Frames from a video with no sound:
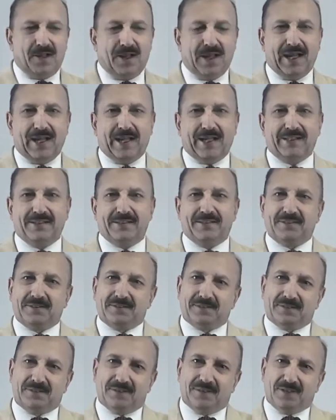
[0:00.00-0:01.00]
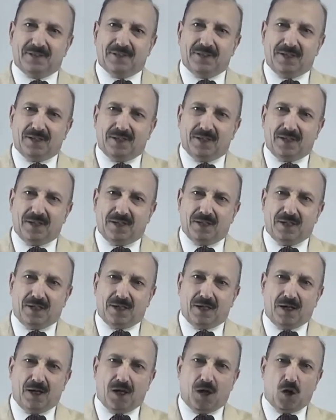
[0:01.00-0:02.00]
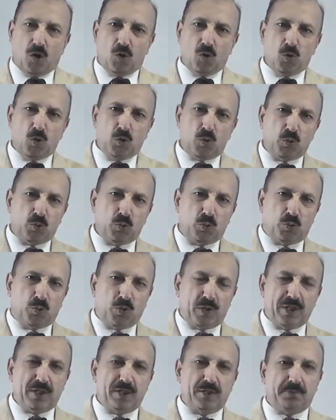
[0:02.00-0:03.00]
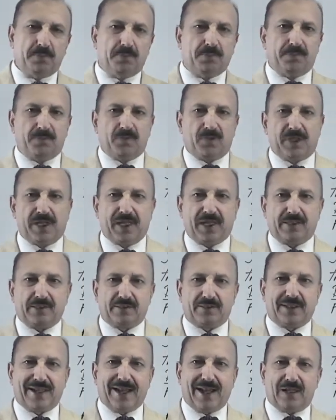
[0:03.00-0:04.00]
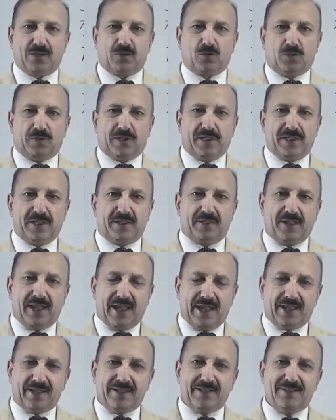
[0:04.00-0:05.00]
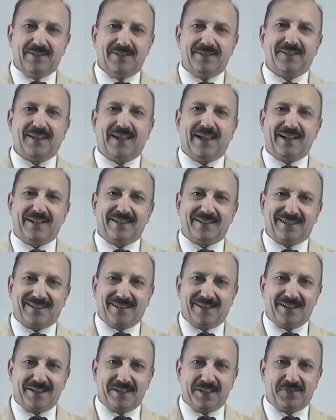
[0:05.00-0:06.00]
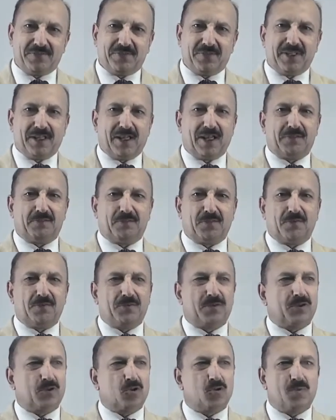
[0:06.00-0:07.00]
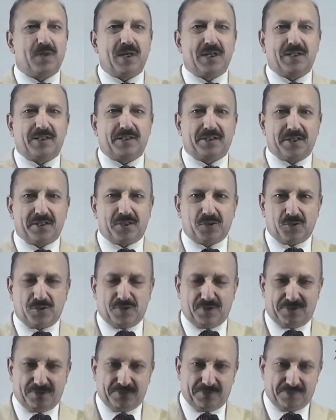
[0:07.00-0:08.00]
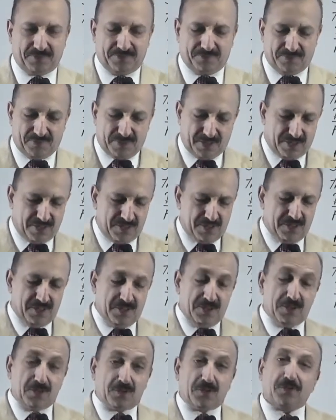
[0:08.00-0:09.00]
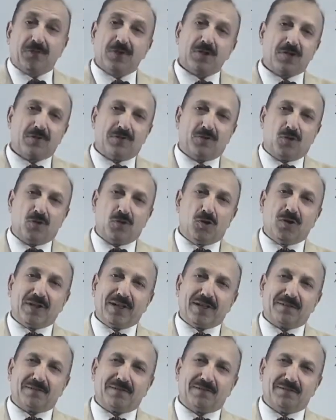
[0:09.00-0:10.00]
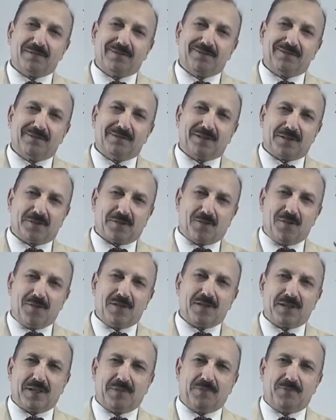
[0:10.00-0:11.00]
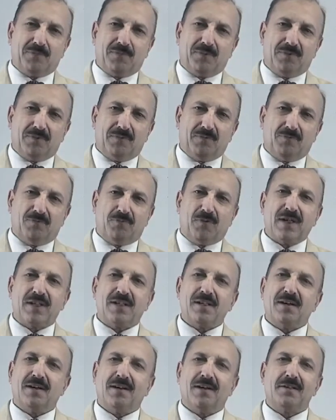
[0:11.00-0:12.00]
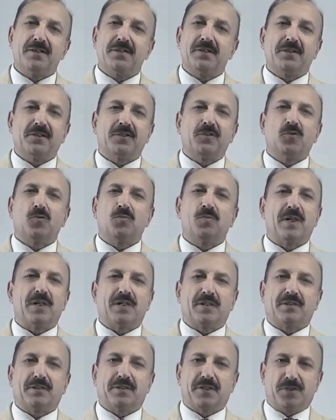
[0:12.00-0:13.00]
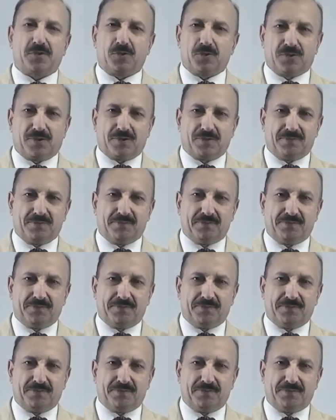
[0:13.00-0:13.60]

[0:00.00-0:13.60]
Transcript: and how we can calculate angles and sides with the help of trigonometric ratios. So first of all, look at this concept. What are trigonometric ratios?